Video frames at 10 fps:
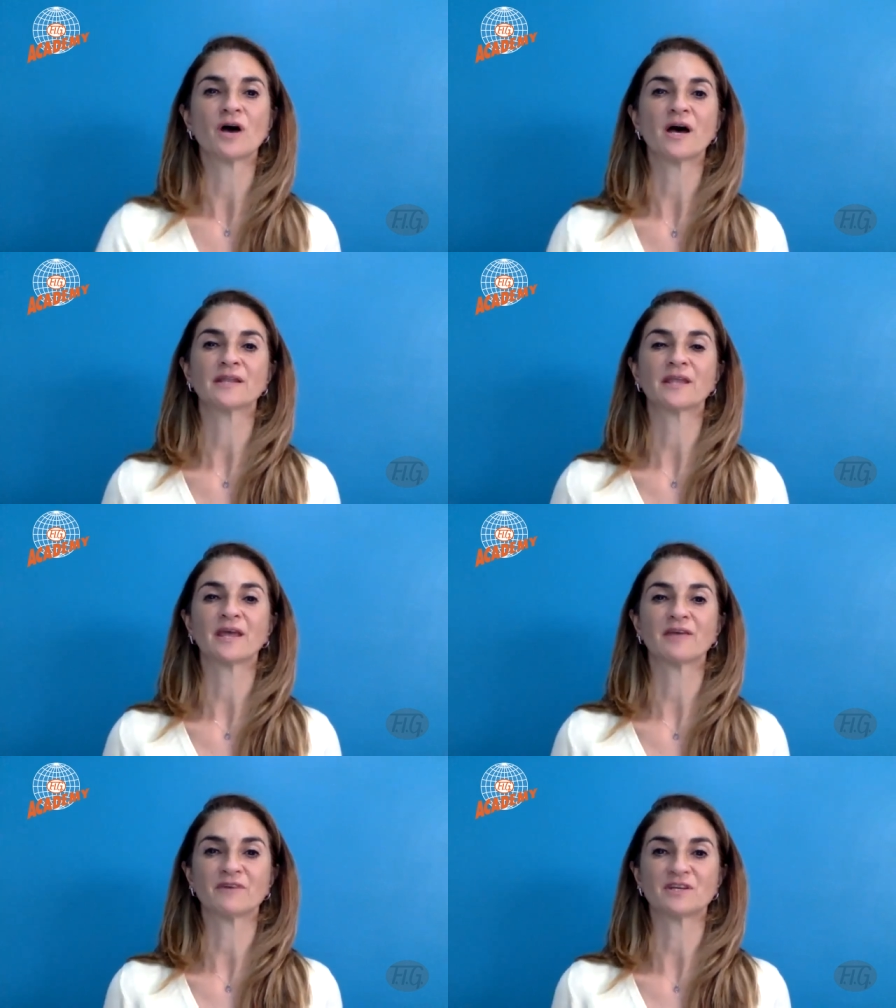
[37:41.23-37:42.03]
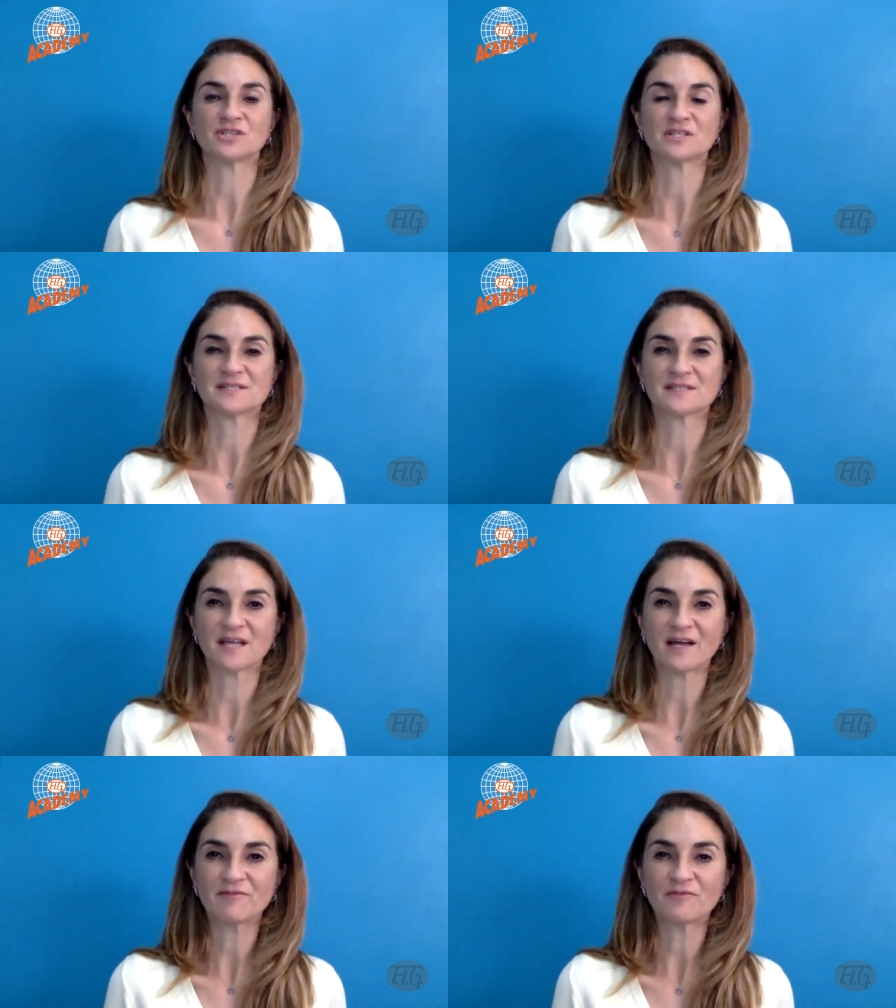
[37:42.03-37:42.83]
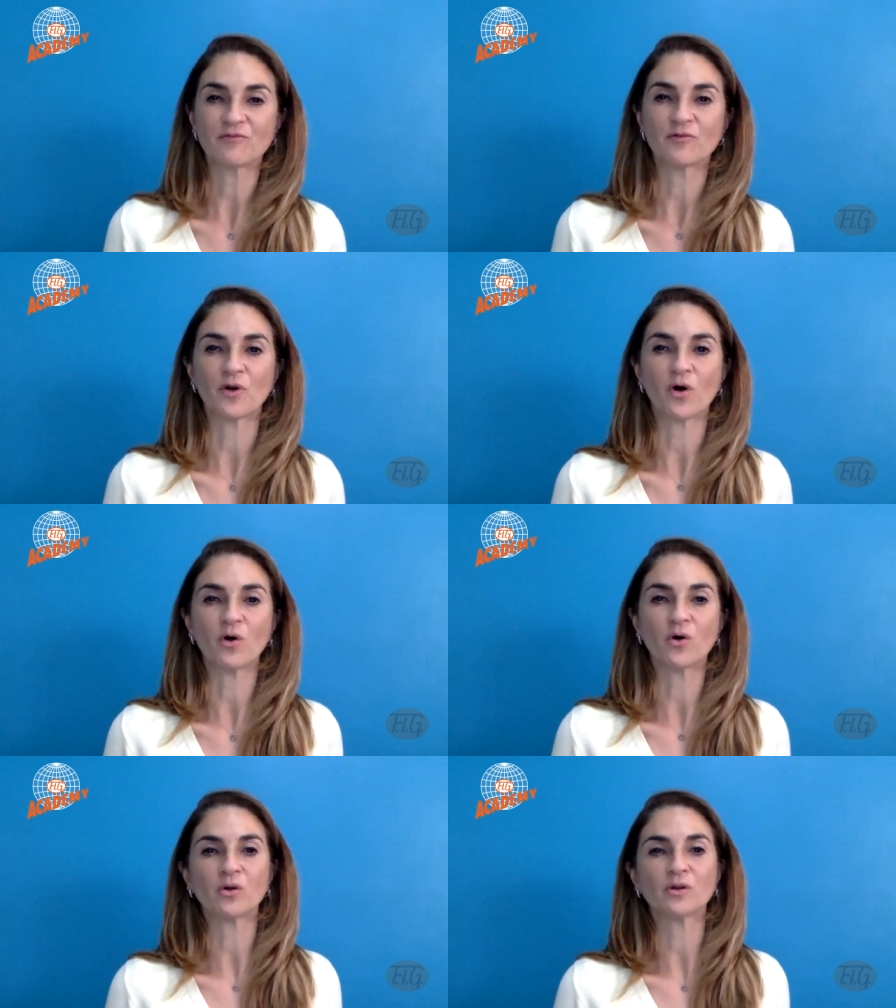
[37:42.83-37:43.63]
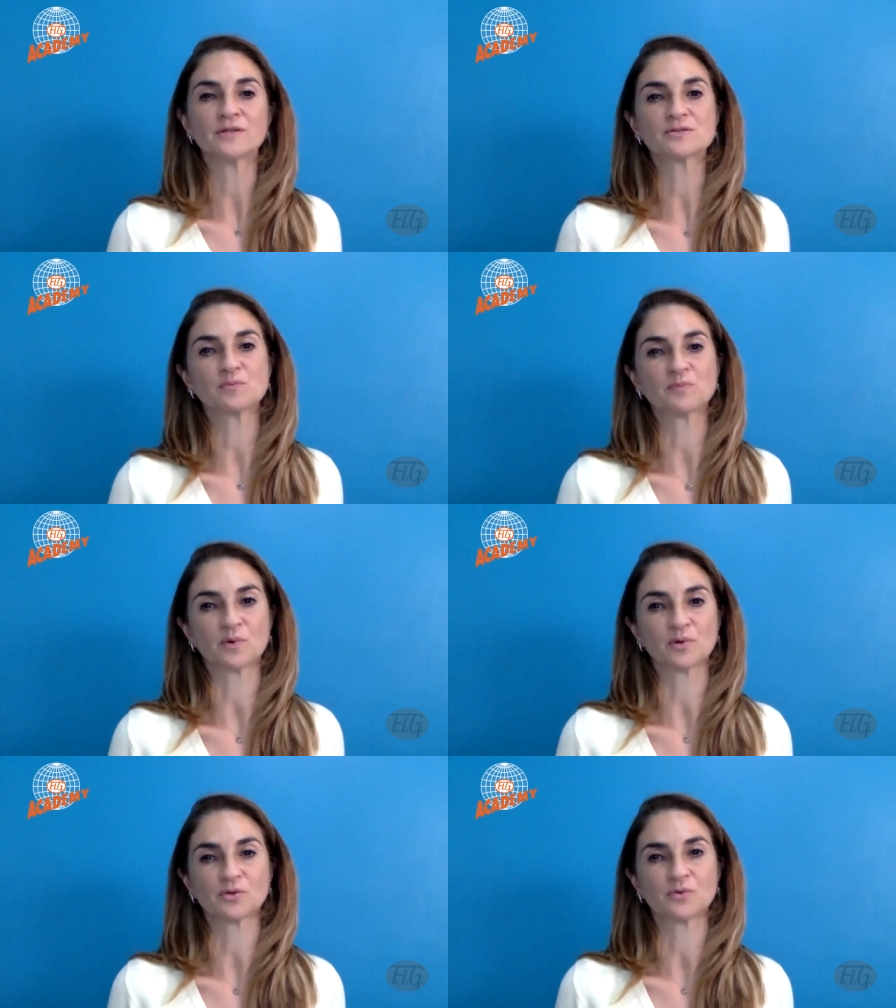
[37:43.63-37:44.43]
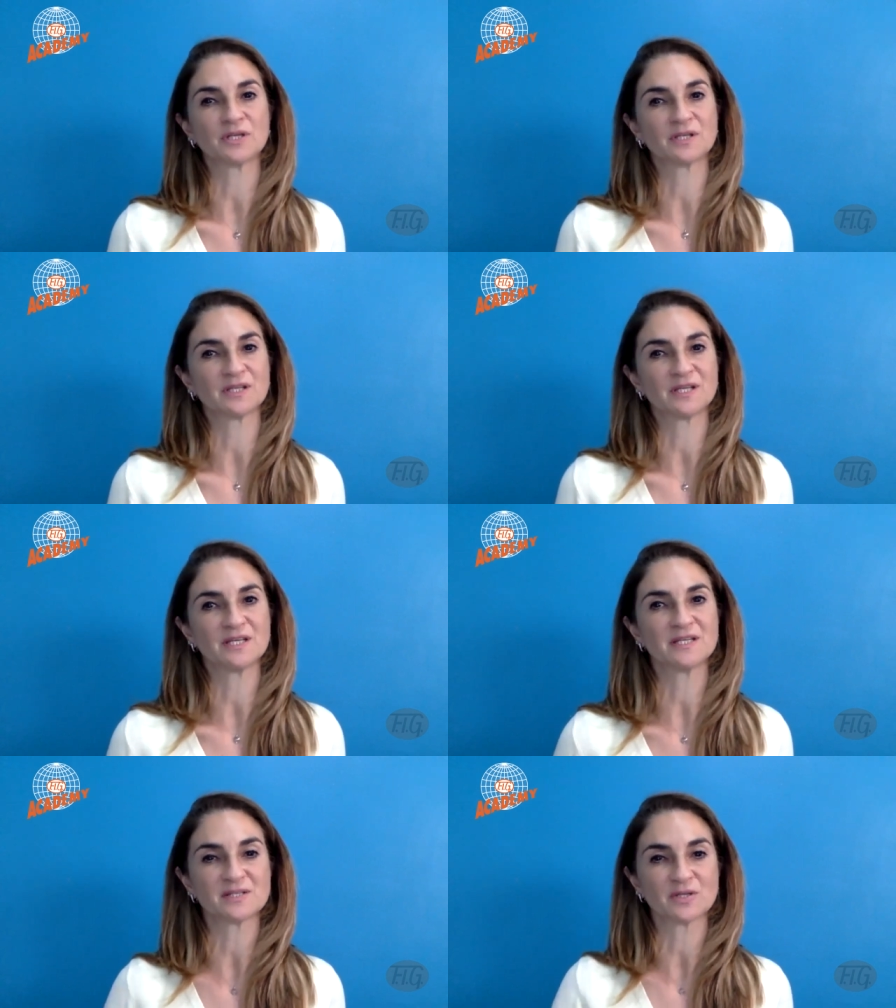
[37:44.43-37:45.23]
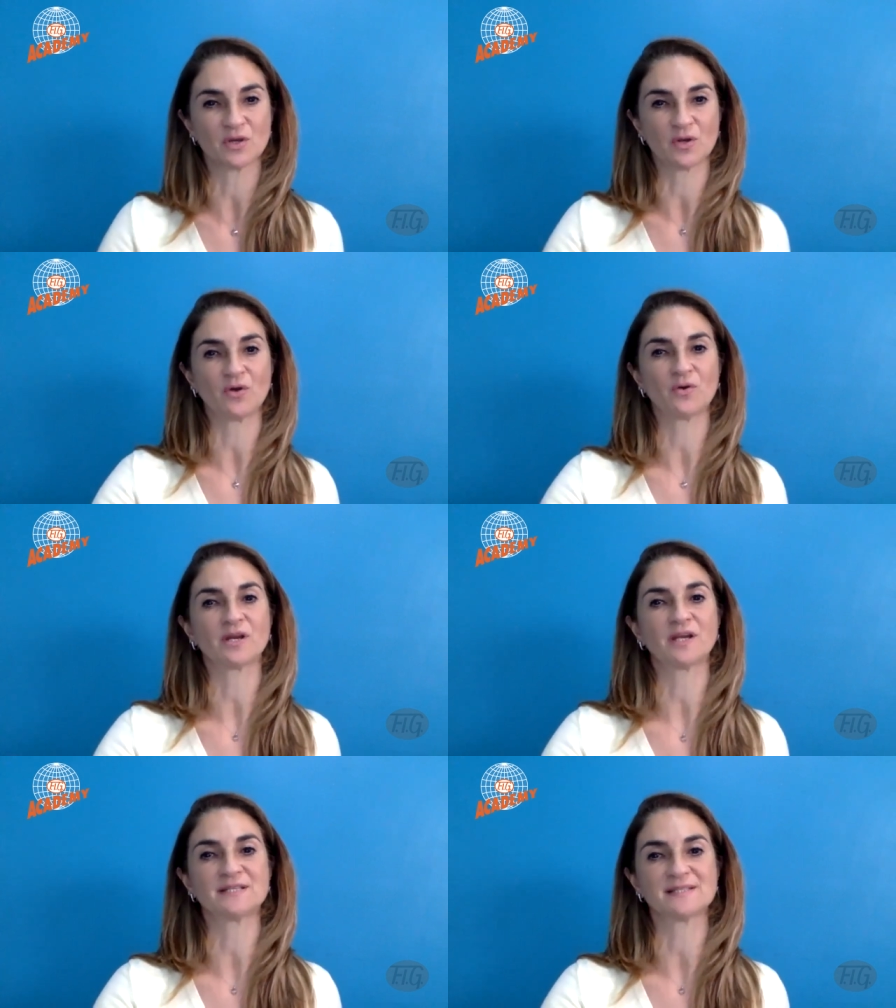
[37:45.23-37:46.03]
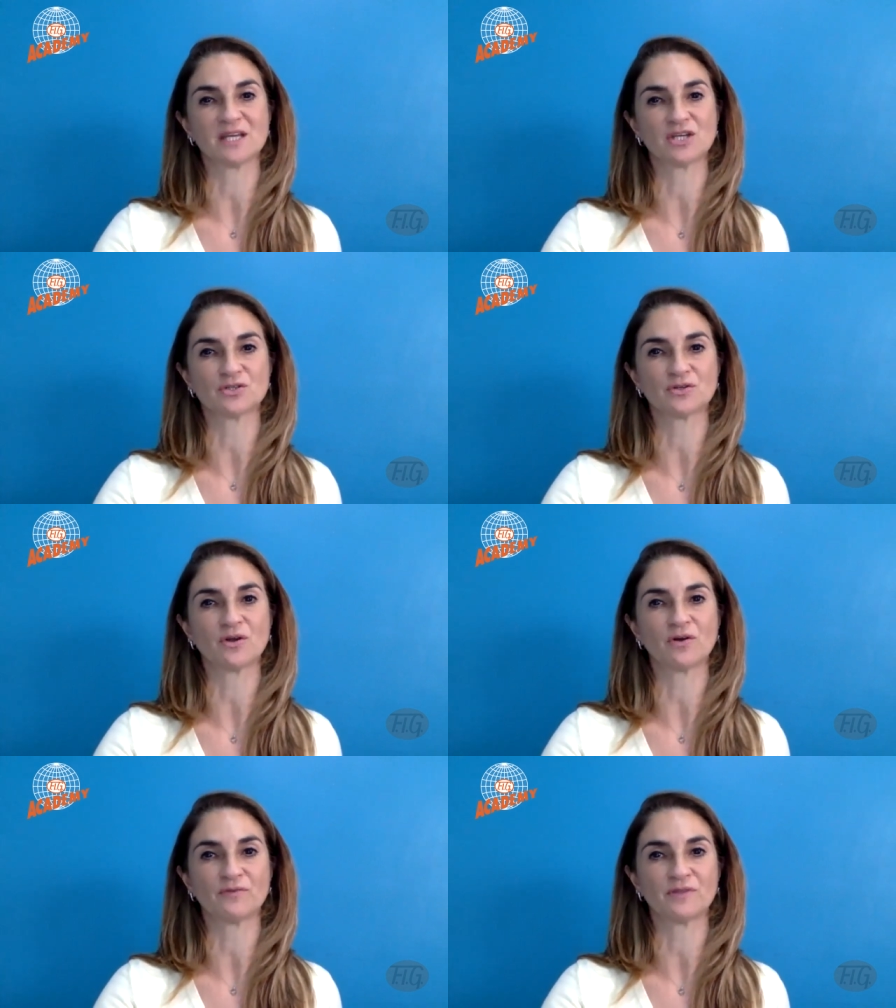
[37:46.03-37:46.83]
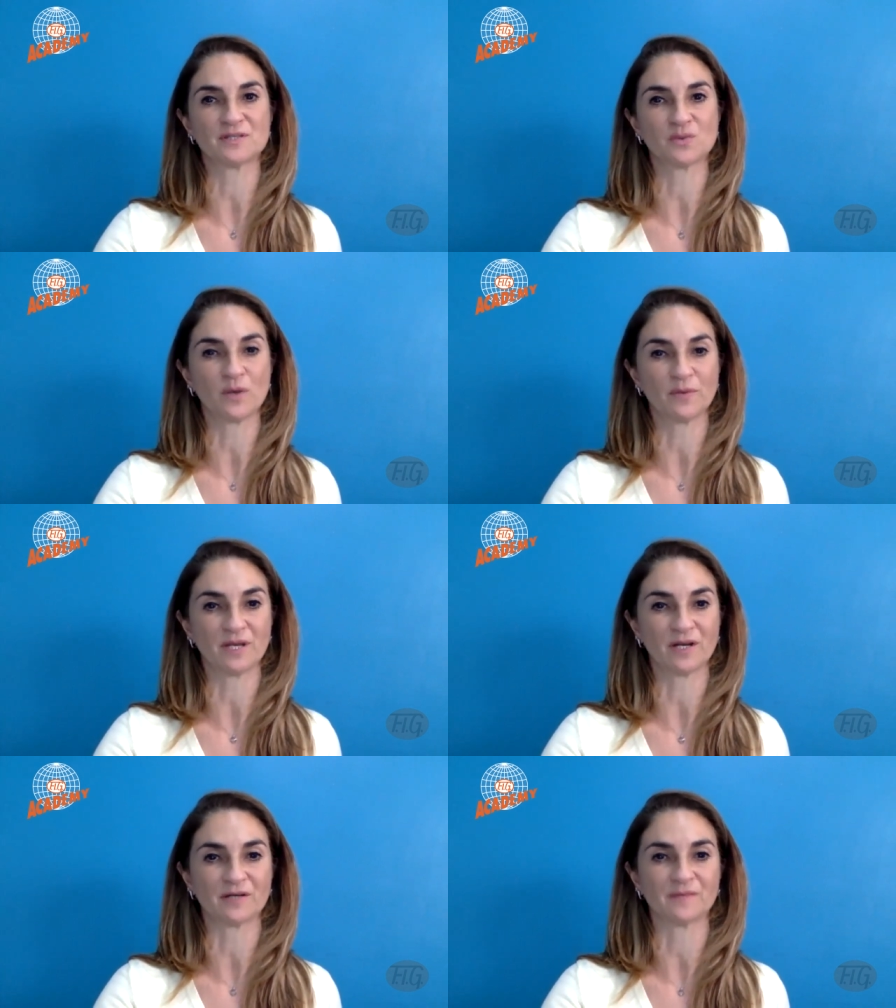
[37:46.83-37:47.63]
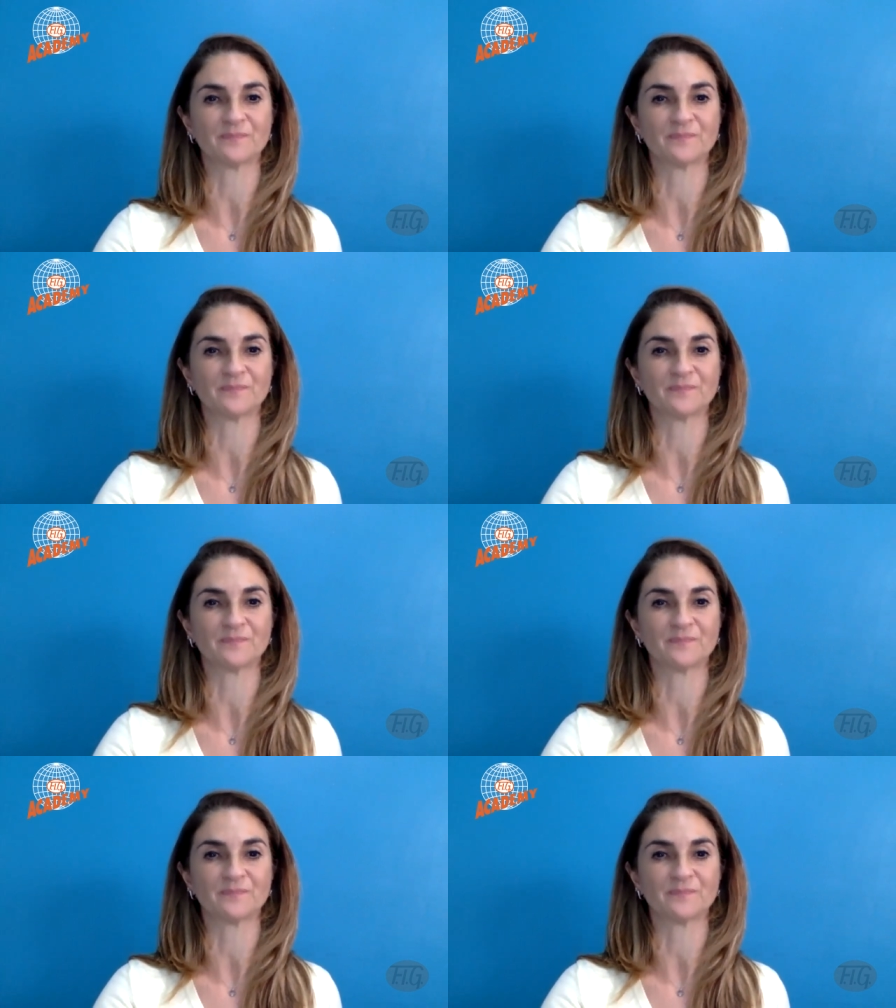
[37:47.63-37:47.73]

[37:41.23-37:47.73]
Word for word: and FIG staff for all the support during this organization of this webinar.